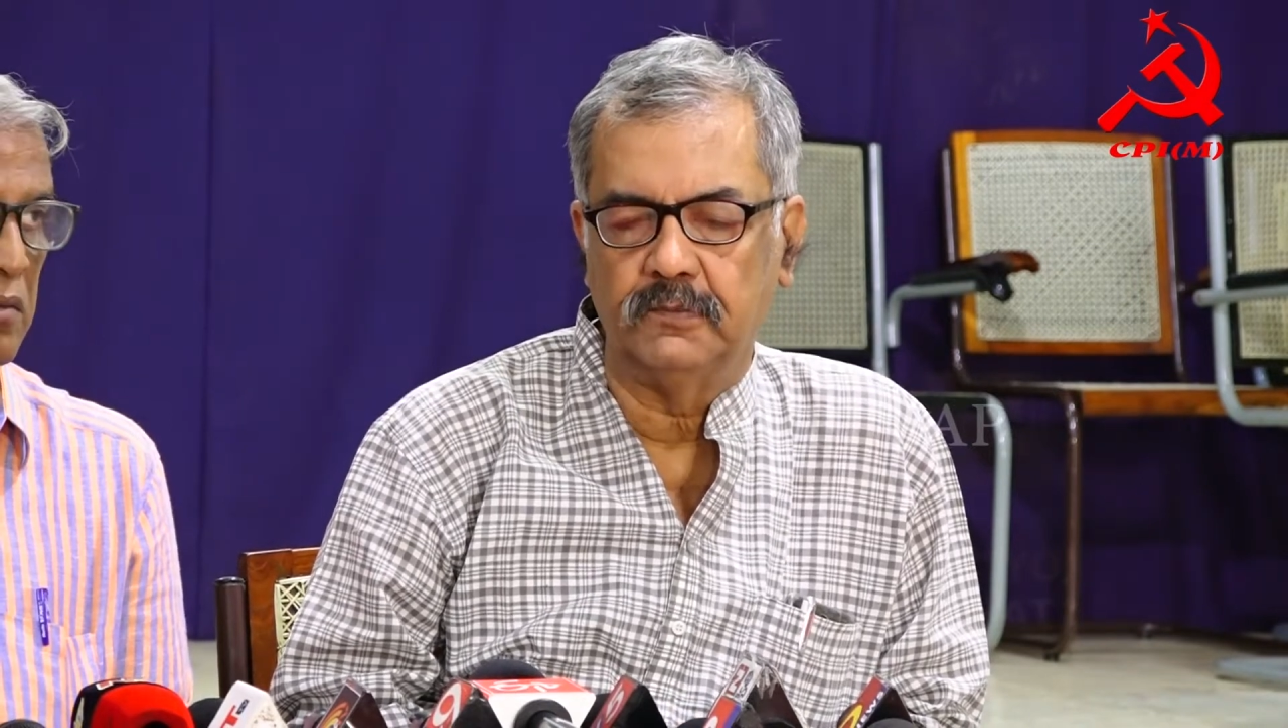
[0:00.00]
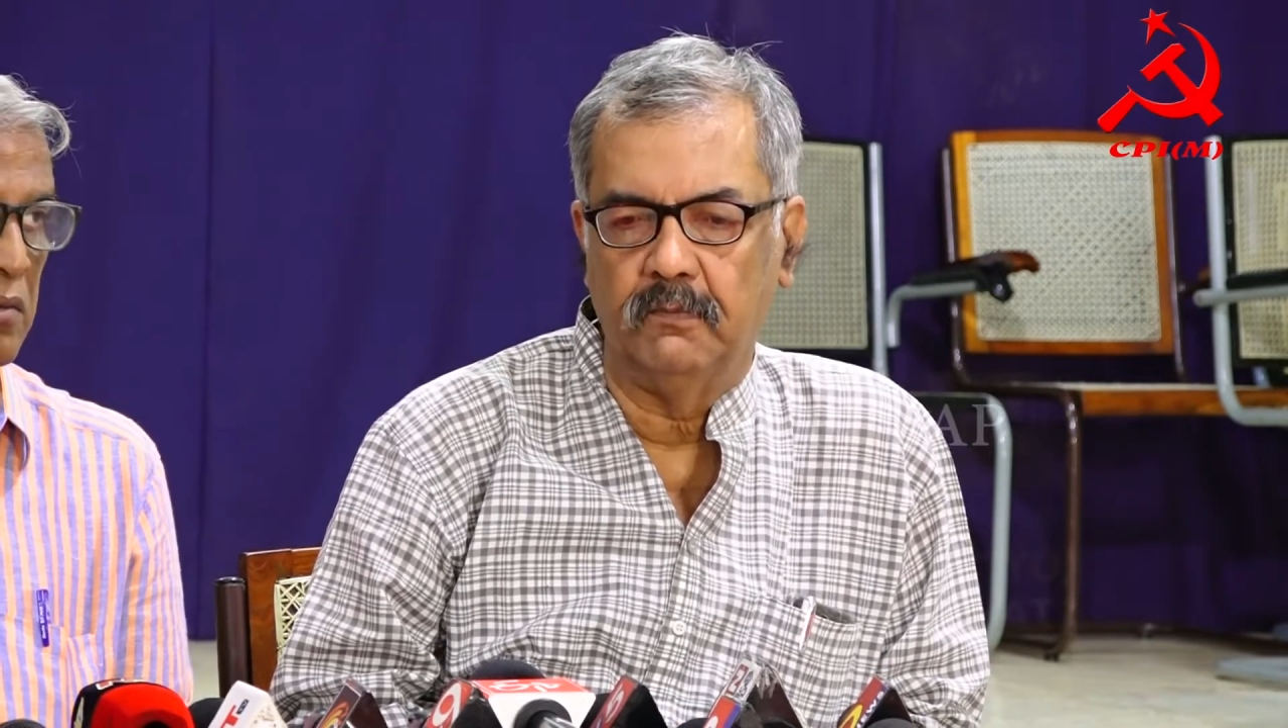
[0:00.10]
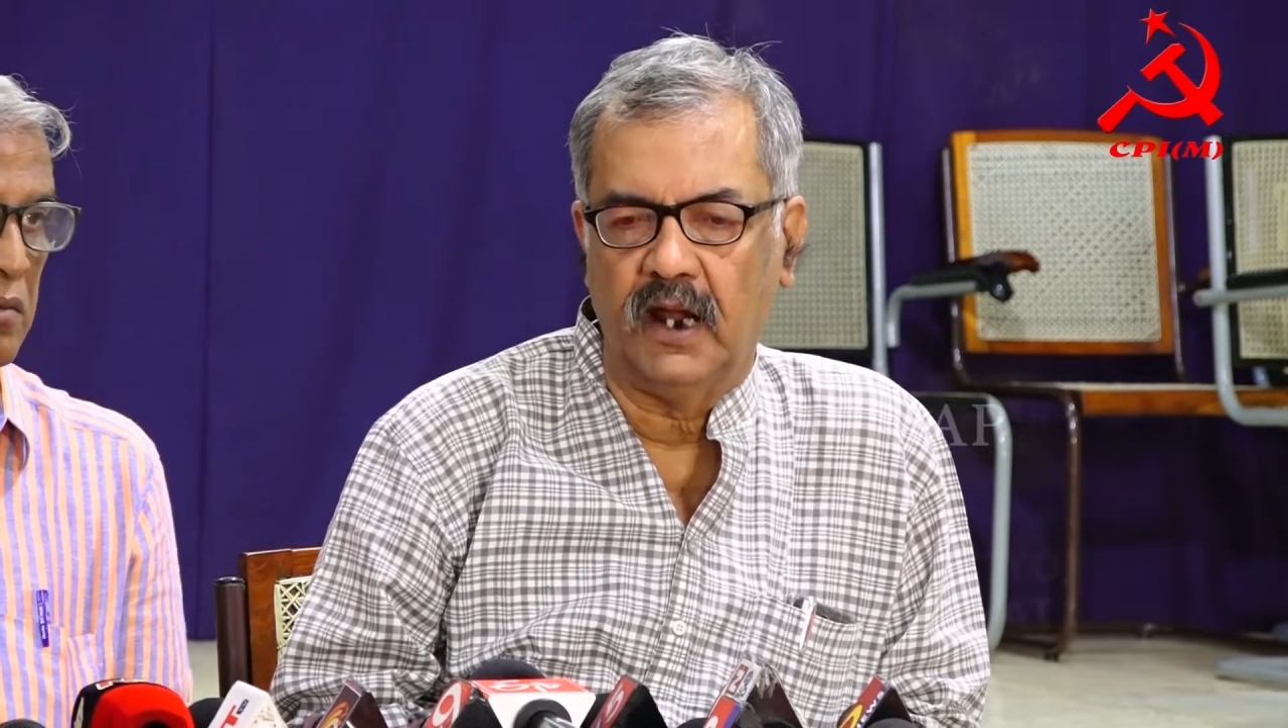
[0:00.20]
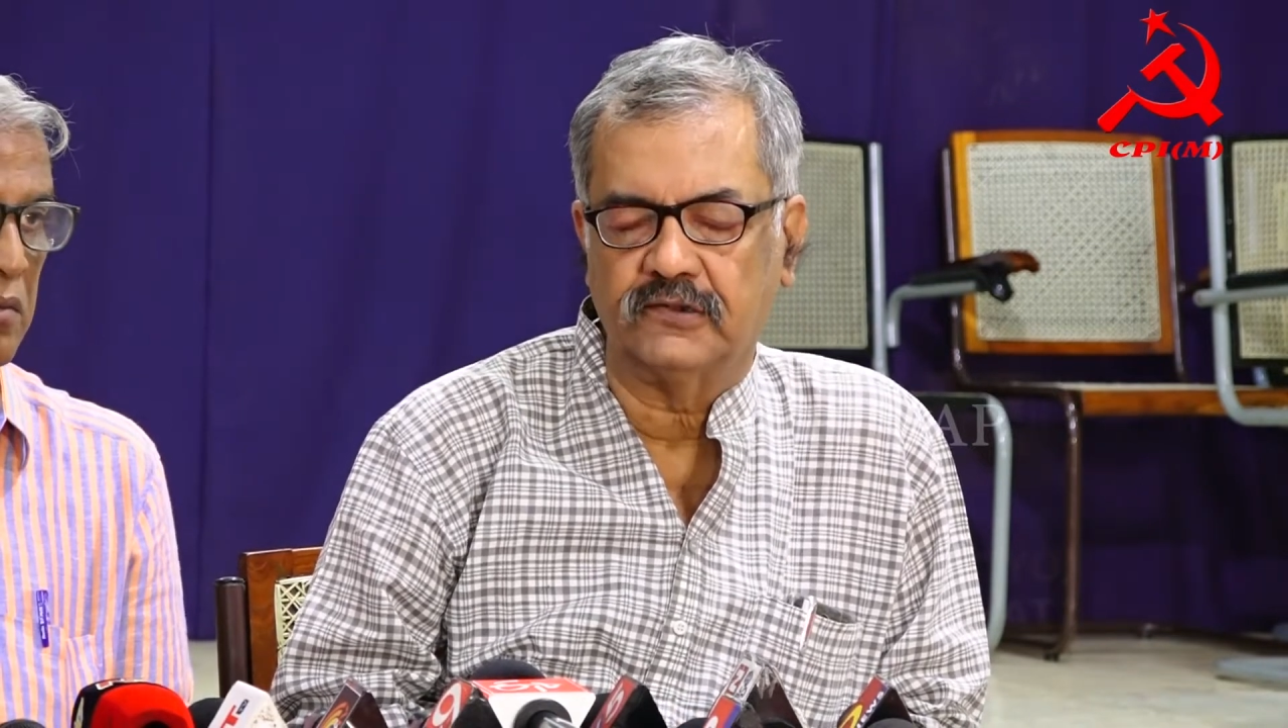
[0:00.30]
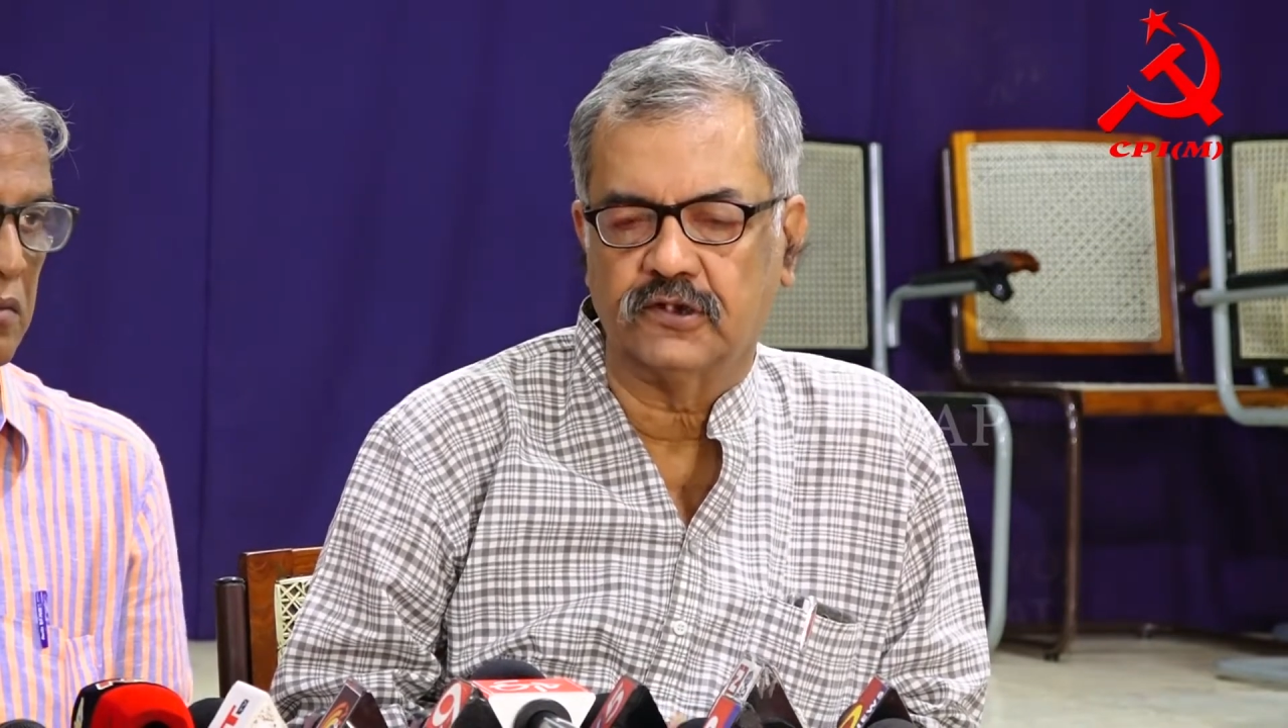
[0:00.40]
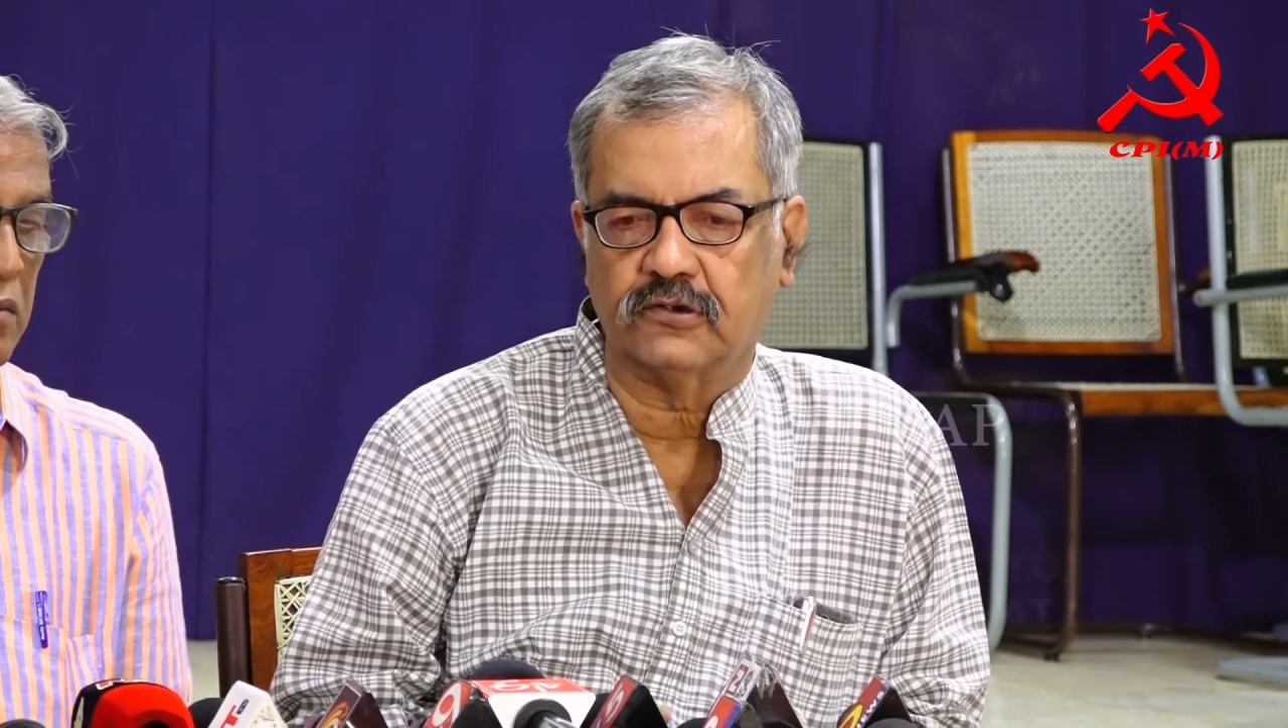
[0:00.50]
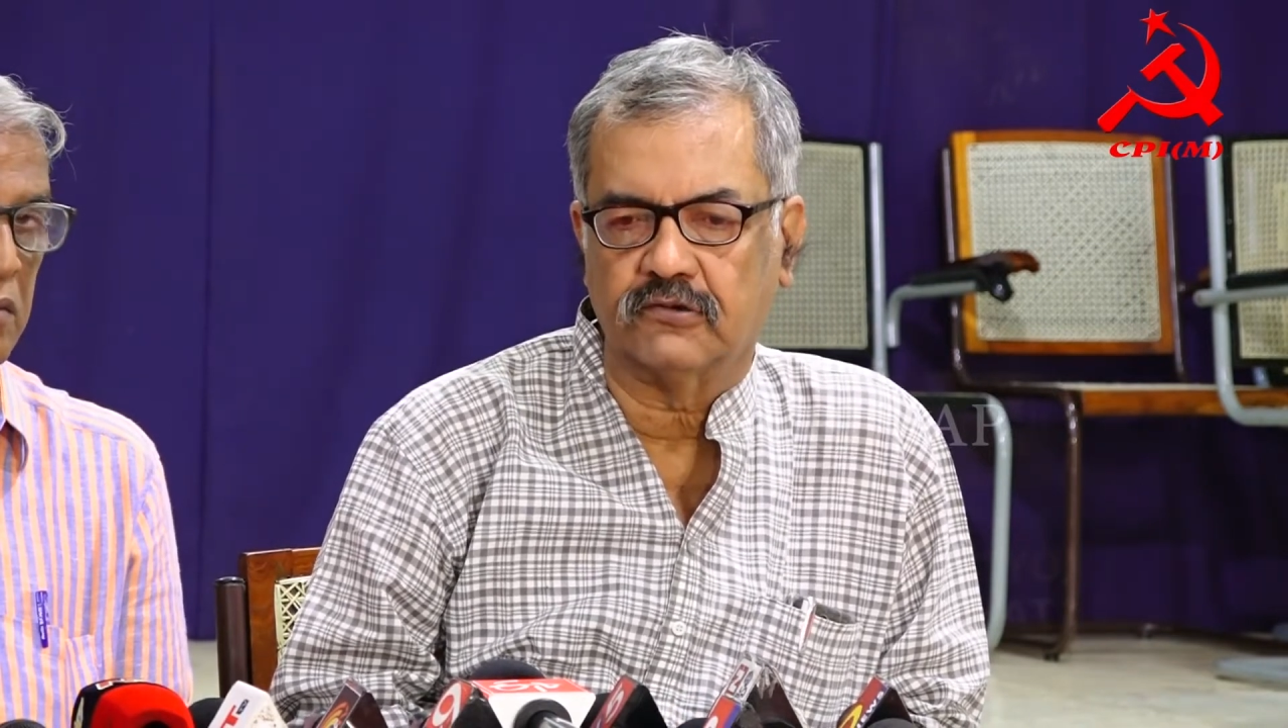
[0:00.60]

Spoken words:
much